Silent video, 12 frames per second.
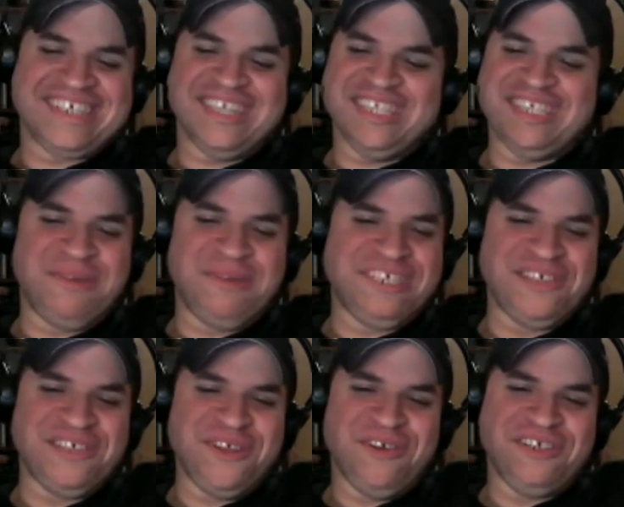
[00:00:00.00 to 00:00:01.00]

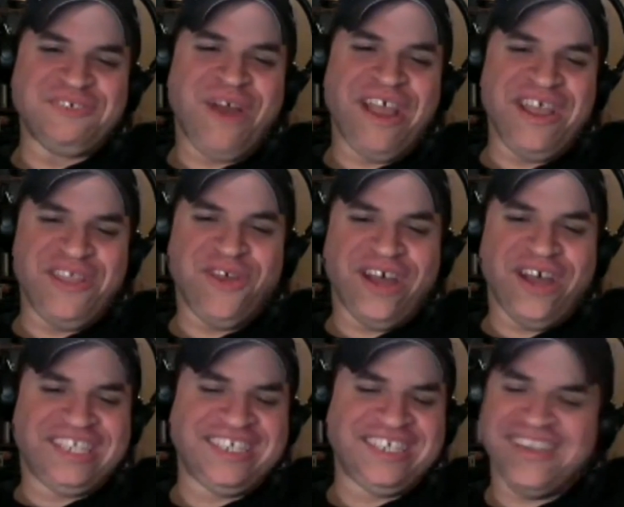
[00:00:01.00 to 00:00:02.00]
conspiracy theories, Ryan,
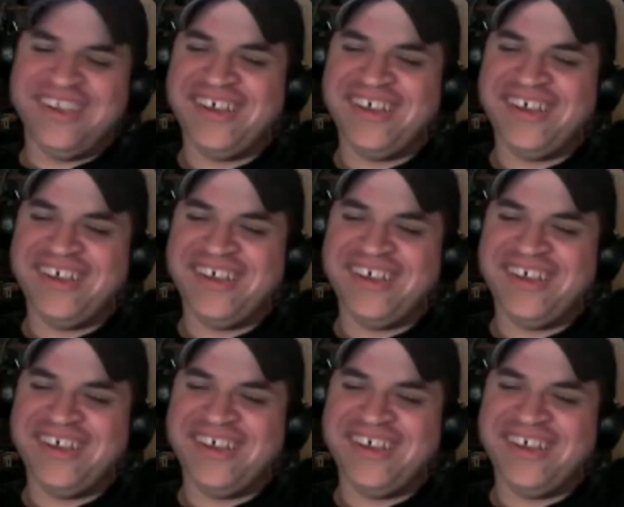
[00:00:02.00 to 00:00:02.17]
thoughts?